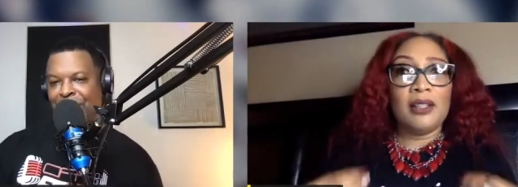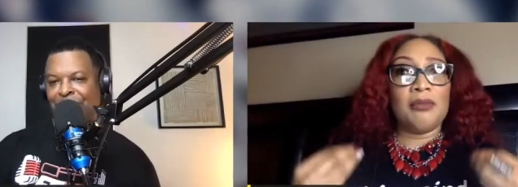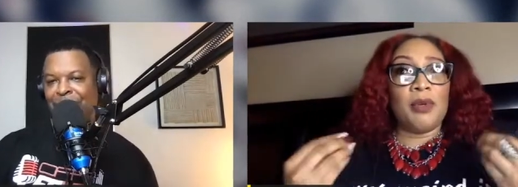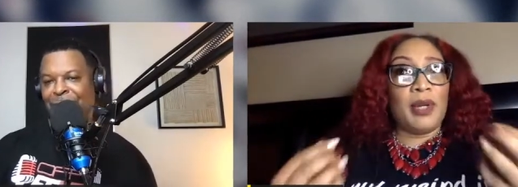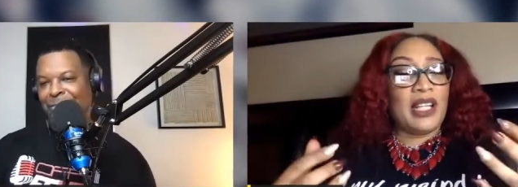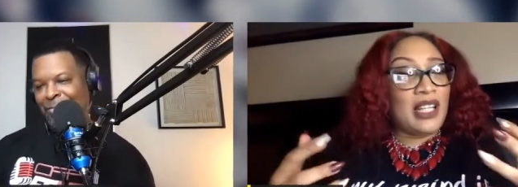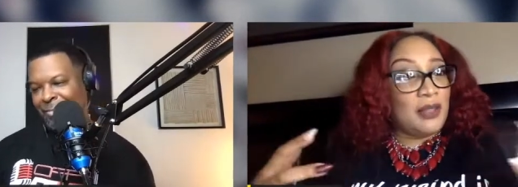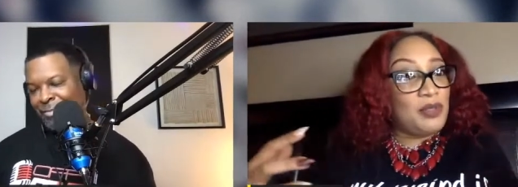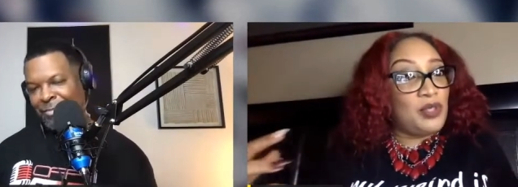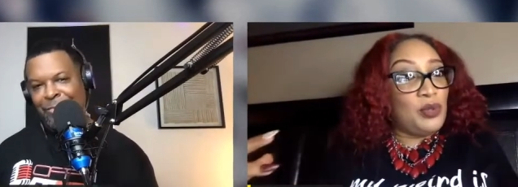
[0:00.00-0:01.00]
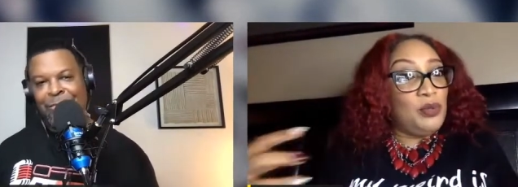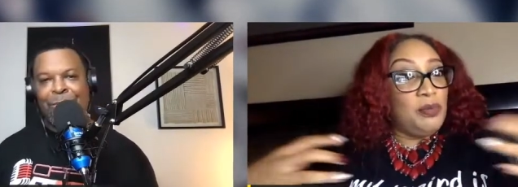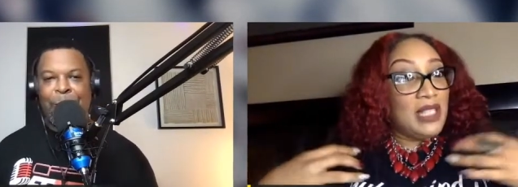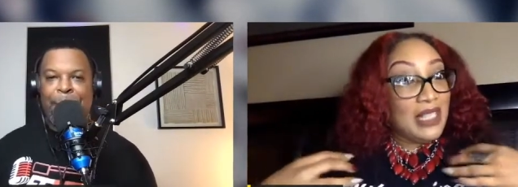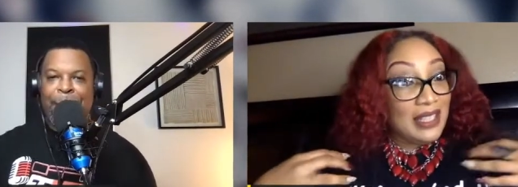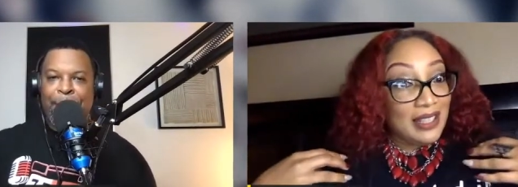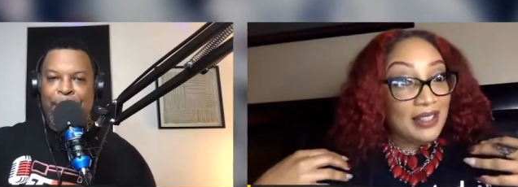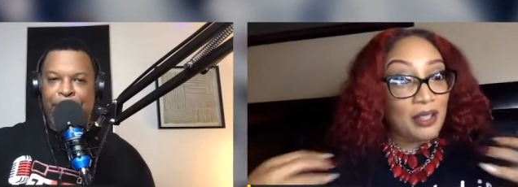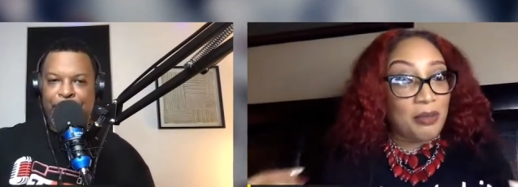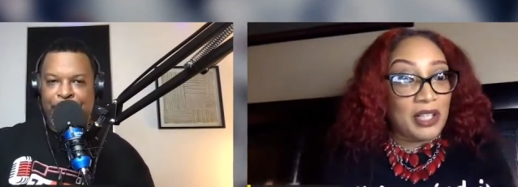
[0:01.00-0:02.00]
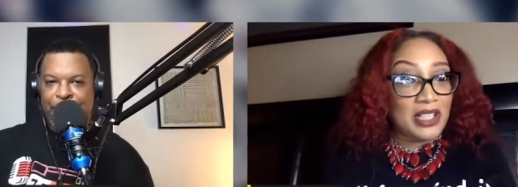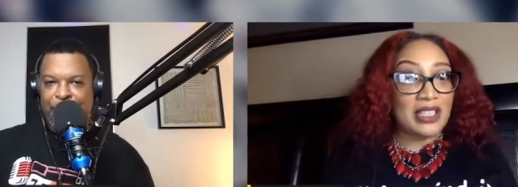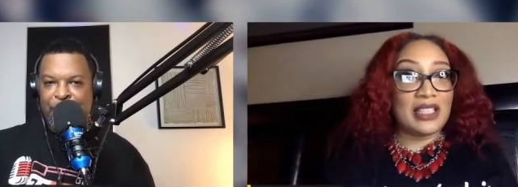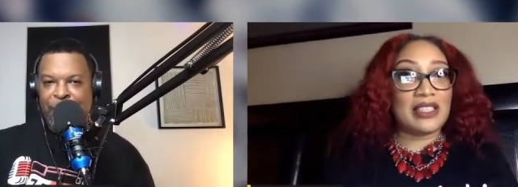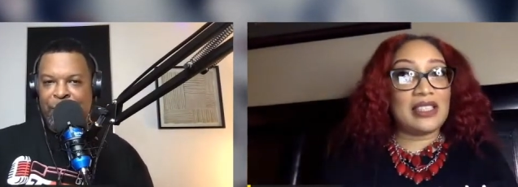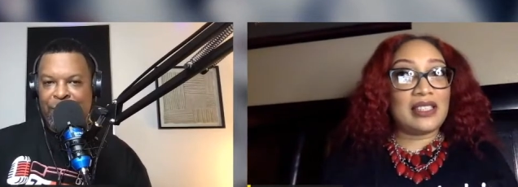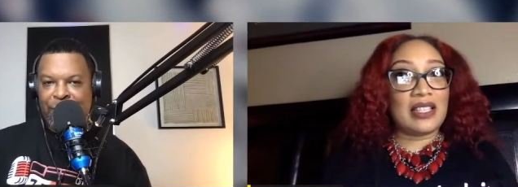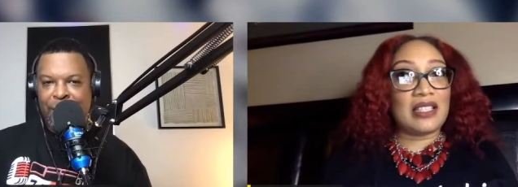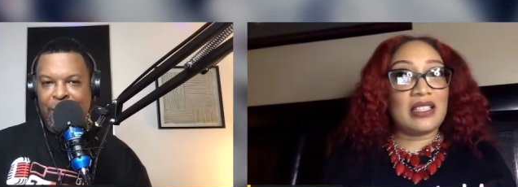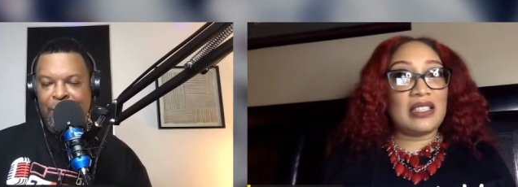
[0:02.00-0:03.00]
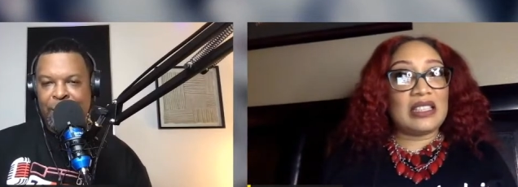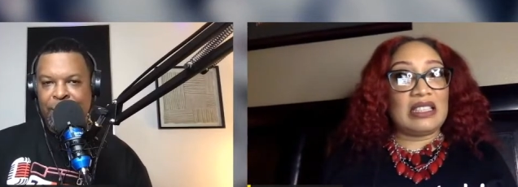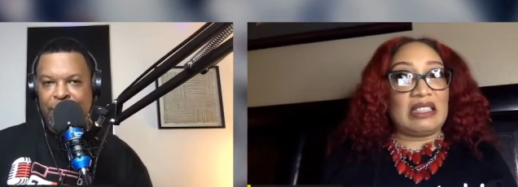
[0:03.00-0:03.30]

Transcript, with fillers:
Speaker 1: But when it comes to me, the person, it's just like,